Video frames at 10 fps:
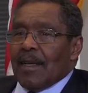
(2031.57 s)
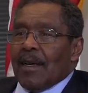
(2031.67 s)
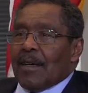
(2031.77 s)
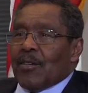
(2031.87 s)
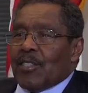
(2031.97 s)

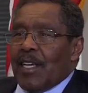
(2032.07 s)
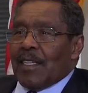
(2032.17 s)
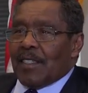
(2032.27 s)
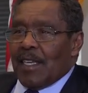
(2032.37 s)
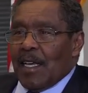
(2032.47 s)
a good
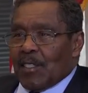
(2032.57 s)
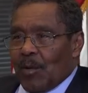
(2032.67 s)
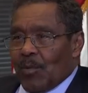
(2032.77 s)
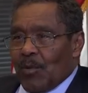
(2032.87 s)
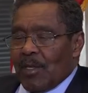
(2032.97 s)
chance to catch
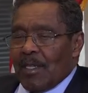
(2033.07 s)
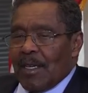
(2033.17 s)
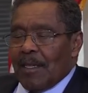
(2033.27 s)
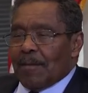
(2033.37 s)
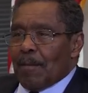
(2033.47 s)
up on
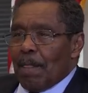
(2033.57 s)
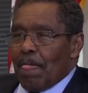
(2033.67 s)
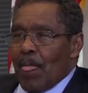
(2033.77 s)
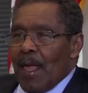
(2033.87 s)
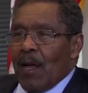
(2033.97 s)

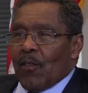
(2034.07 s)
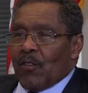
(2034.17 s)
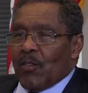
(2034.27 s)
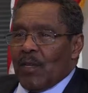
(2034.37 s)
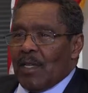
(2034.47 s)
how
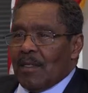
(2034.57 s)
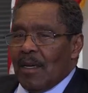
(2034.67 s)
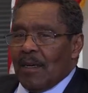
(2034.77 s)
they're doing.